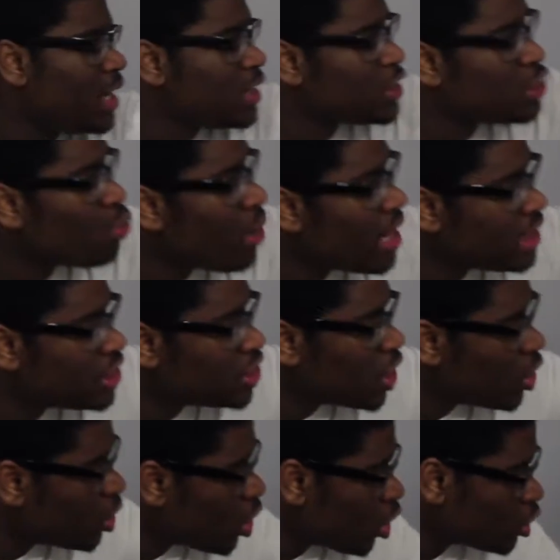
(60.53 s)

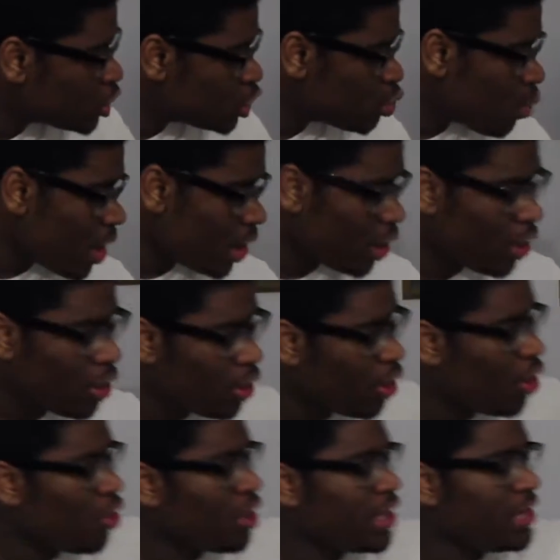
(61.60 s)
sweatshirt or sweater
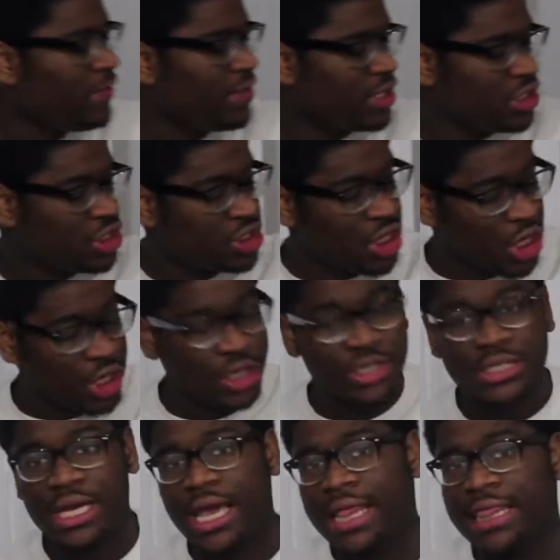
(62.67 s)
or even
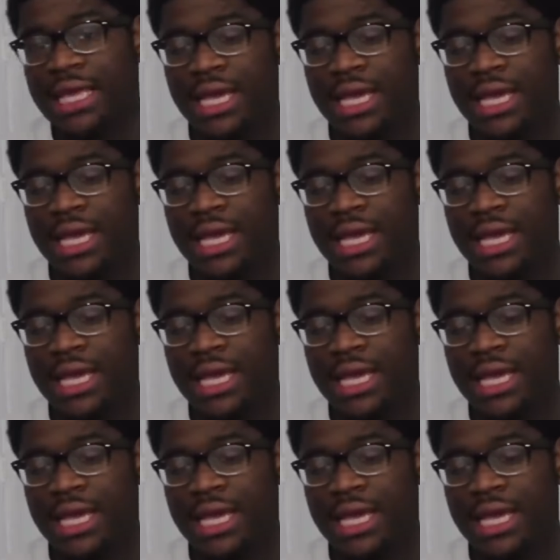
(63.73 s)
shirt, and